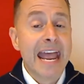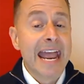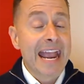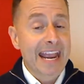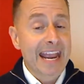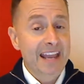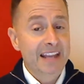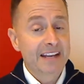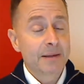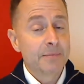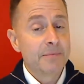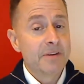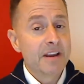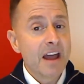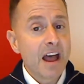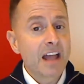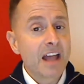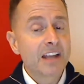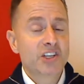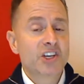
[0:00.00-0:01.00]
And I'm
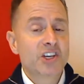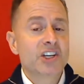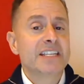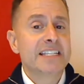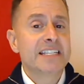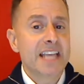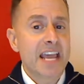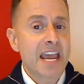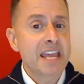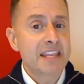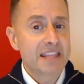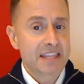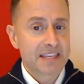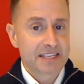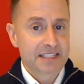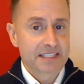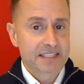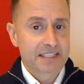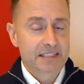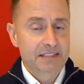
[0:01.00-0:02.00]
not just saying
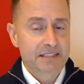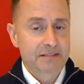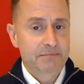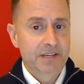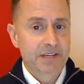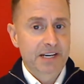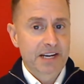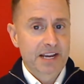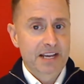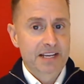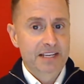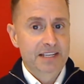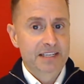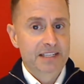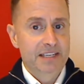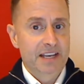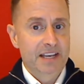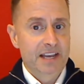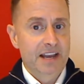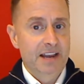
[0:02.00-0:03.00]
this
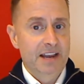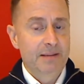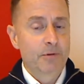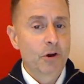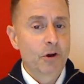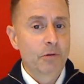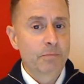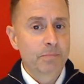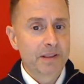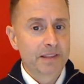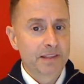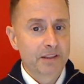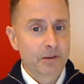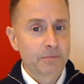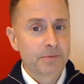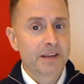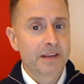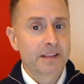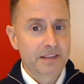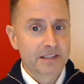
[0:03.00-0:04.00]
because I'm hoping they'll
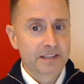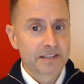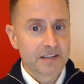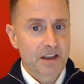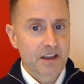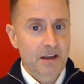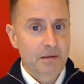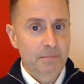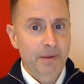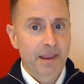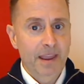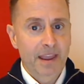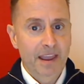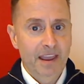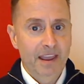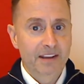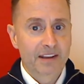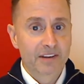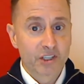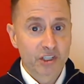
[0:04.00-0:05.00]
pick this up
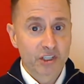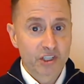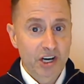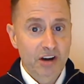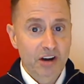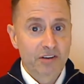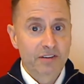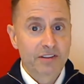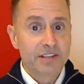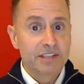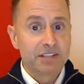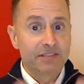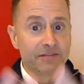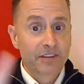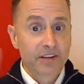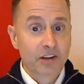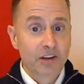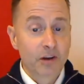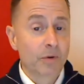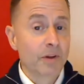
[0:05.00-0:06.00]
and share this
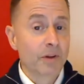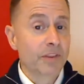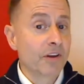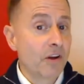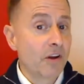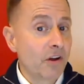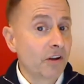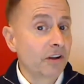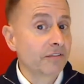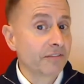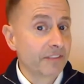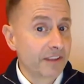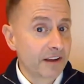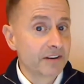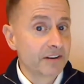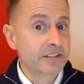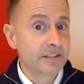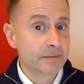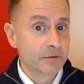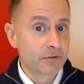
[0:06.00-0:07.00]
video with all of
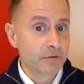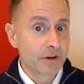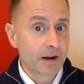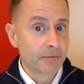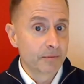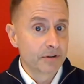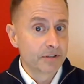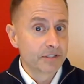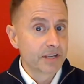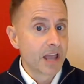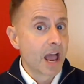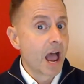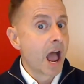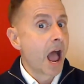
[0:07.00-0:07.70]
their subscribers.